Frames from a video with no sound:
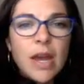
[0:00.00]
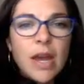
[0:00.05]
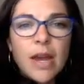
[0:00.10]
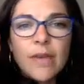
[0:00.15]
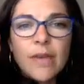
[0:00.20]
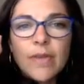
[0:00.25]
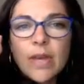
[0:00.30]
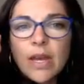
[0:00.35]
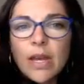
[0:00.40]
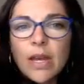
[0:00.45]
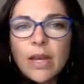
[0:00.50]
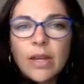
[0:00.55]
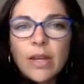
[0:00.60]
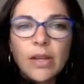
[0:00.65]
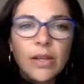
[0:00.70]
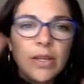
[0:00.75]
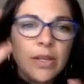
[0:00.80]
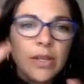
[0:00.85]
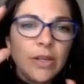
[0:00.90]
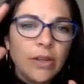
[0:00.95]
And
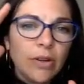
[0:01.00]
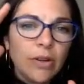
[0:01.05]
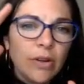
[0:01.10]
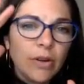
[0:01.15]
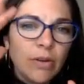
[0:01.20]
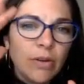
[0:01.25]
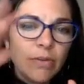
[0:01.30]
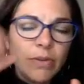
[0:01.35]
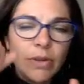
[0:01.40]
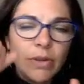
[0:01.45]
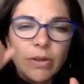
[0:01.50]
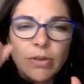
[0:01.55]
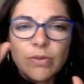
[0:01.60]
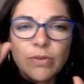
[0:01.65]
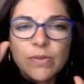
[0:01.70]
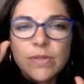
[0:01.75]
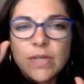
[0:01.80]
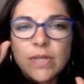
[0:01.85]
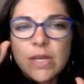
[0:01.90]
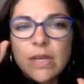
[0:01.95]
then here
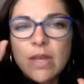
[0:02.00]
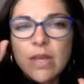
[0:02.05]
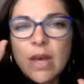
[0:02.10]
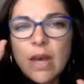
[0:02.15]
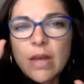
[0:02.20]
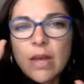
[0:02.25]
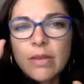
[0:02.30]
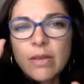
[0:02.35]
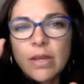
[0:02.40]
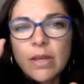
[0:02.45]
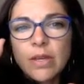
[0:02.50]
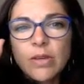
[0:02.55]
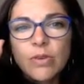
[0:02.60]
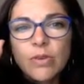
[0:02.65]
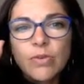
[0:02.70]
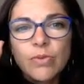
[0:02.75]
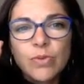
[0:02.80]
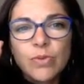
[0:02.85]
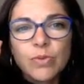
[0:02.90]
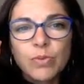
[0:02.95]
you'll see that they
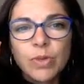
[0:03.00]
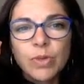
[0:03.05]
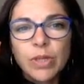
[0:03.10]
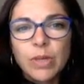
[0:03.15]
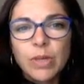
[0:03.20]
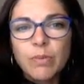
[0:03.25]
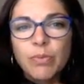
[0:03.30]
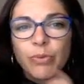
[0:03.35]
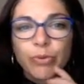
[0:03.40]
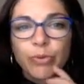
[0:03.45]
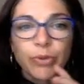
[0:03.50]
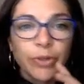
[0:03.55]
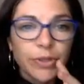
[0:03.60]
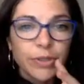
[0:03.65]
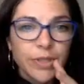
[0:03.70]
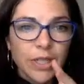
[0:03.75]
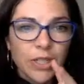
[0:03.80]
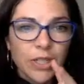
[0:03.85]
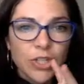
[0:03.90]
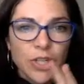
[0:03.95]
use really brutal
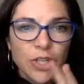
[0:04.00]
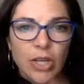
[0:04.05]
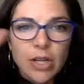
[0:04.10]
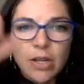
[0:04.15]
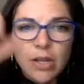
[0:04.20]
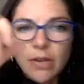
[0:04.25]
diction.